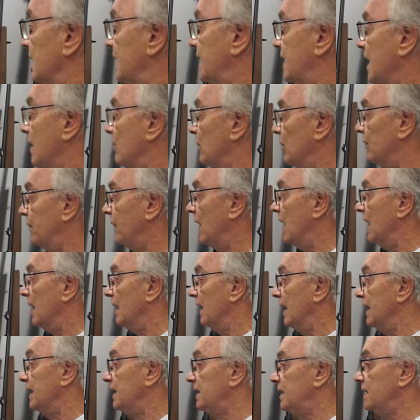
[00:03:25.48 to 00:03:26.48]
some of
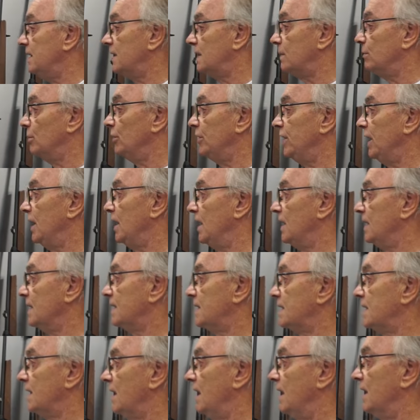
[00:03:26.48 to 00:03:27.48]
our latest
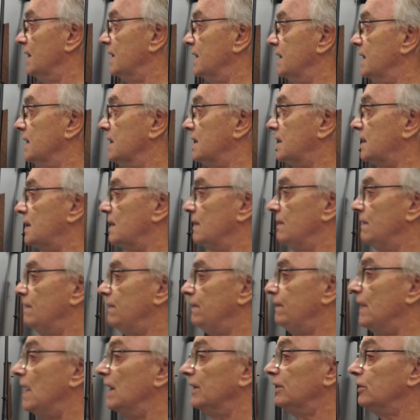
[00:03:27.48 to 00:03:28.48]
models, as this
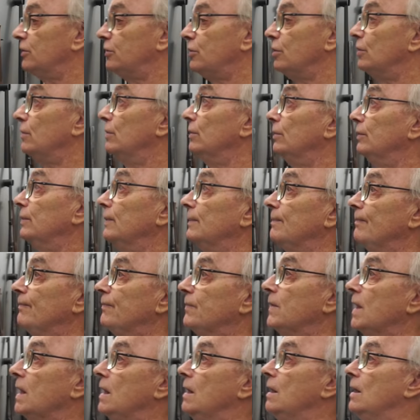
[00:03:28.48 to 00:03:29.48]
Phantom
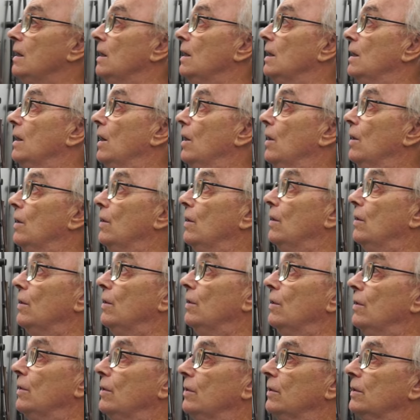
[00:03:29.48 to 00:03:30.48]

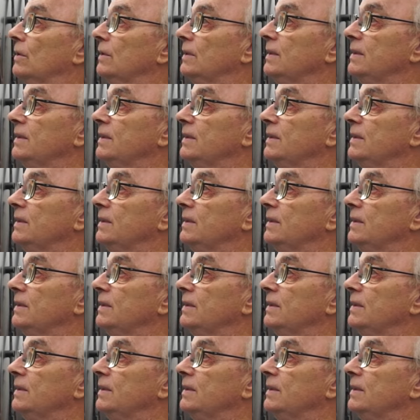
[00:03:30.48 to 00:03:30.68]
or